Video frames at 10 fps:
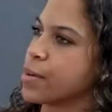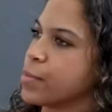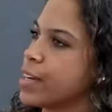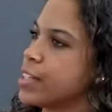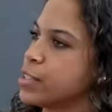
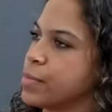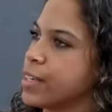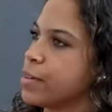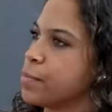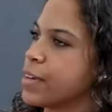everybody to
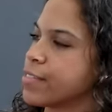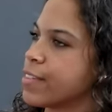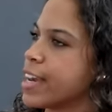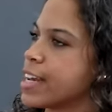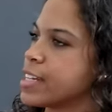be big
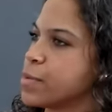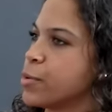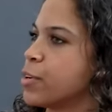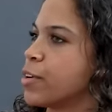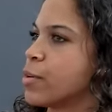fans.
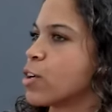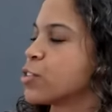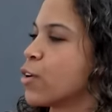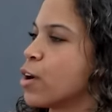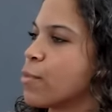People who don't even
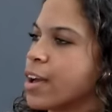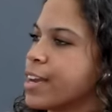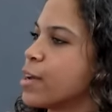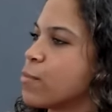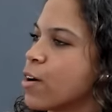watch volleyball
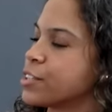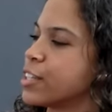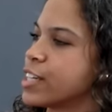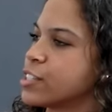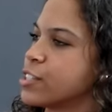ended up
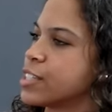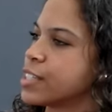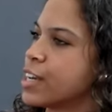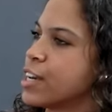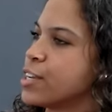watching it. So
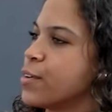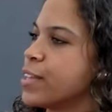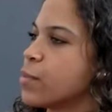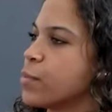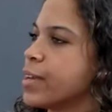just
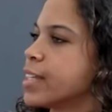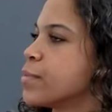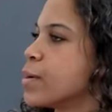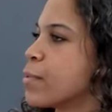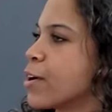knowing that we get
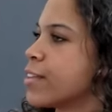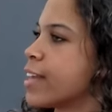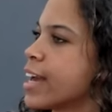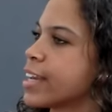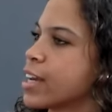to be a part of
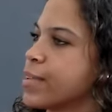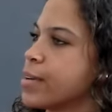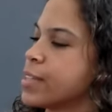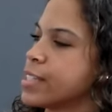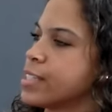that coming
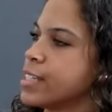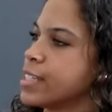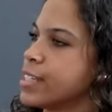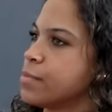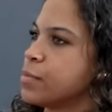up this
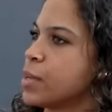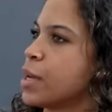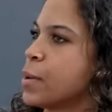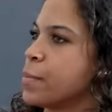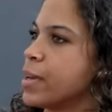season and
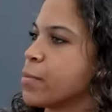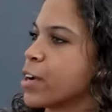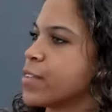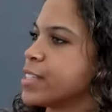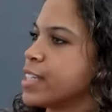being
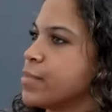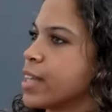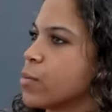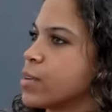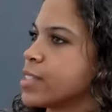part of a team
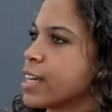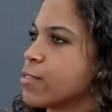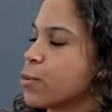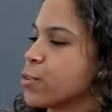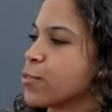that was
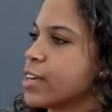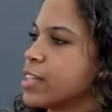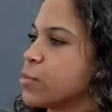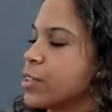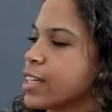that forefront
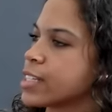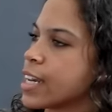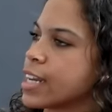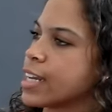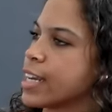is really
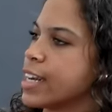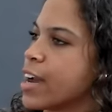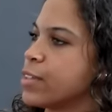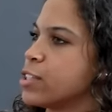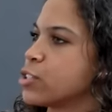exciting. And
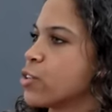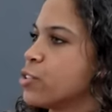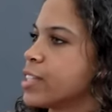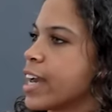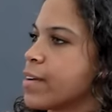having these
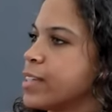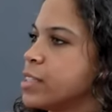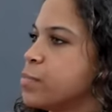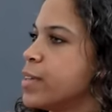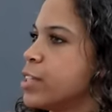coaches that have
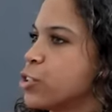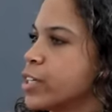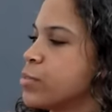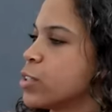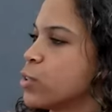these big
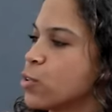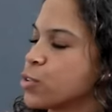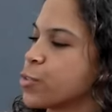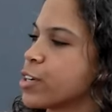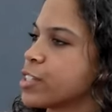dreams and
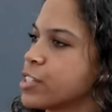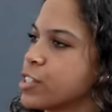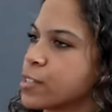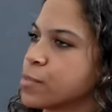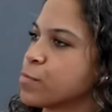goals for us is
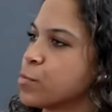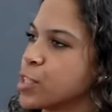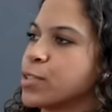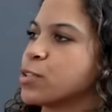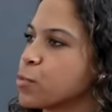just
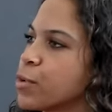something to